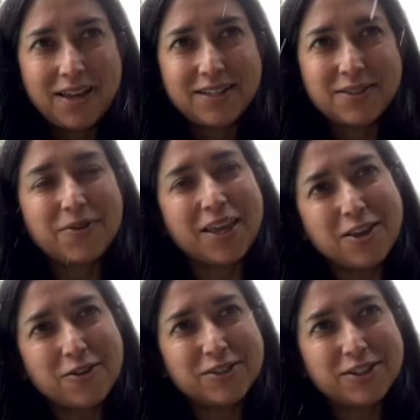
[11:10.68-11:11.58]
So
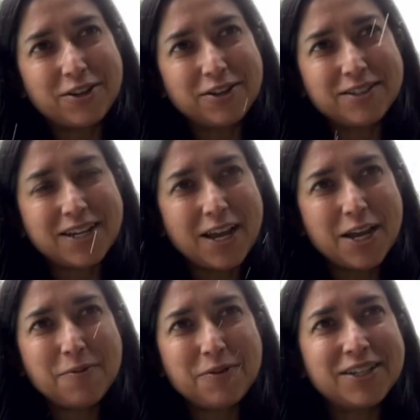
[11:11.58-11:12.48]
thank you for sharing your
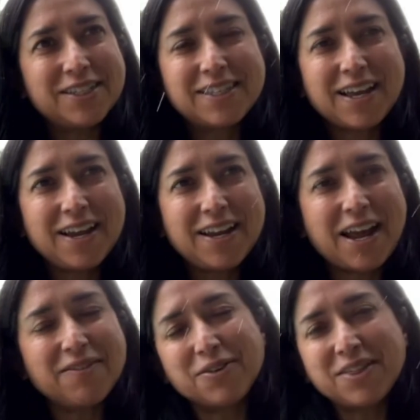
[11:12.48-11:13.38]
time, your insight.
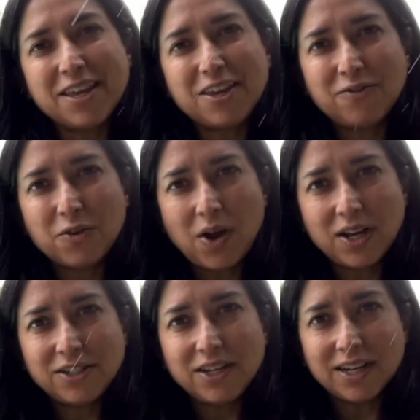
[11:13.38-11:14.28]
Everyone, thank you for
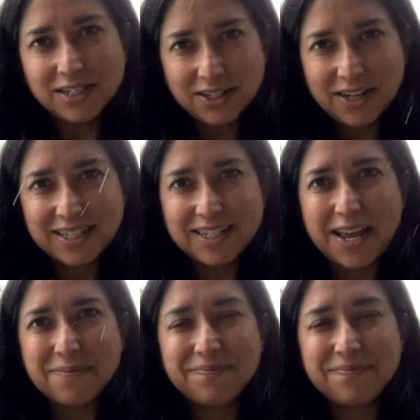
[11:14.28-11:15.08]
watching. Until next time.